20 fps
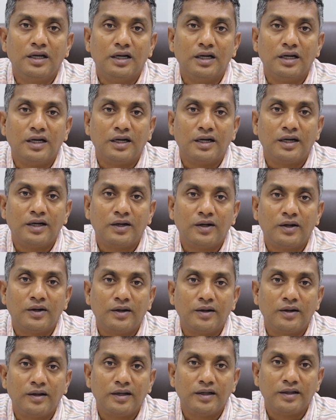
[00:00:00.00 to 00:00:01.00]

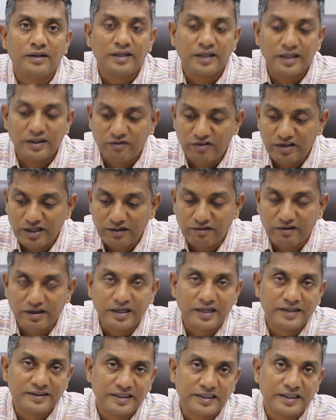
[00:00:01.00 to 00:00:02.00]
There were
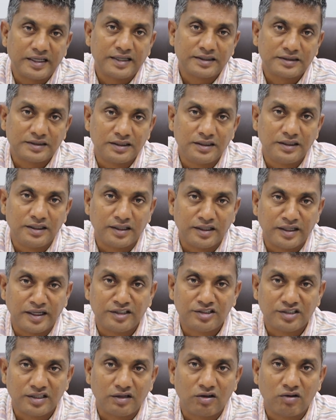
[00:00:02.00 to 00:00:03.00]
virus attacks earlier.
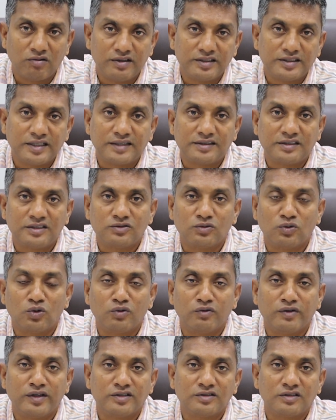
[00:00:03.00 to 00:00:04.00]
Nature always has its
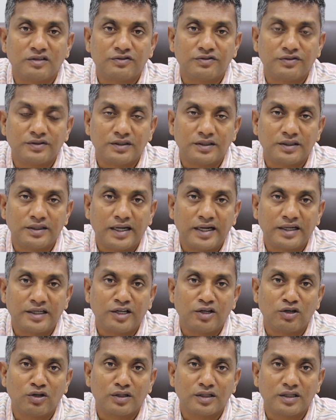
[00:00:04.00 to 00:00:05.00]
own ways of
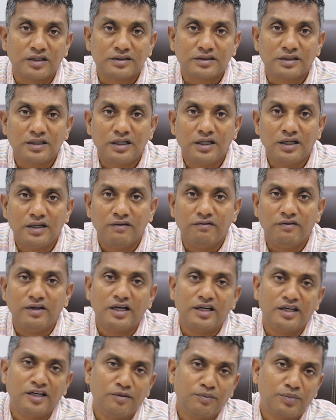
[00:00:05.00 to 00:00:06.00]
acting on us. We
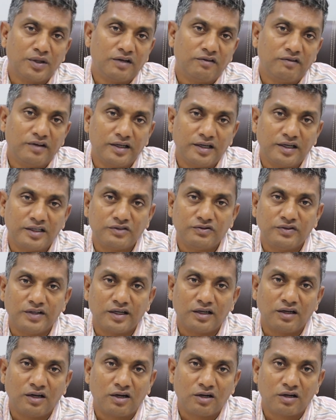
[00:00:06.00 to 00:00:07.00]
had Nipah virus, we
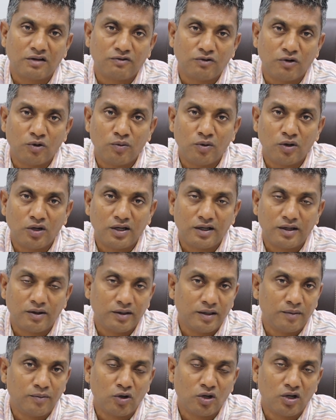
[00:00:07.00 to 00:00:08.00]
had a lot of
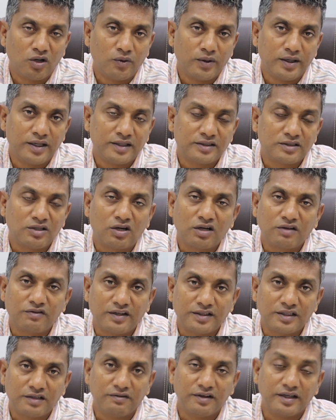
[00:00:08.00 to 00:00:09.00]
Ebola virus, a lot of
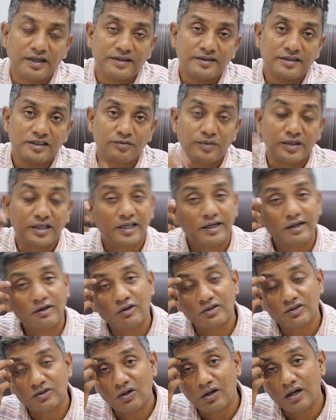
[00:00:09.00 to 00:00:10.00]
other viruses, but it
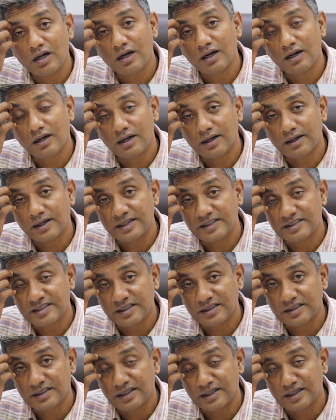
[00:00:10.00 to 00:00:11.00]
was all
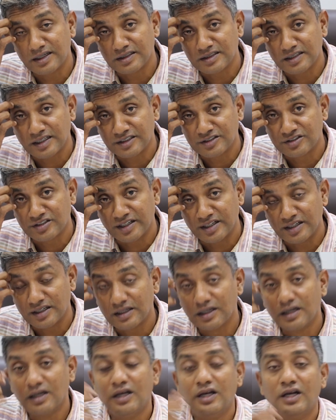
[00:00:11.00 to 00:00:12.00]
restricted and constrained.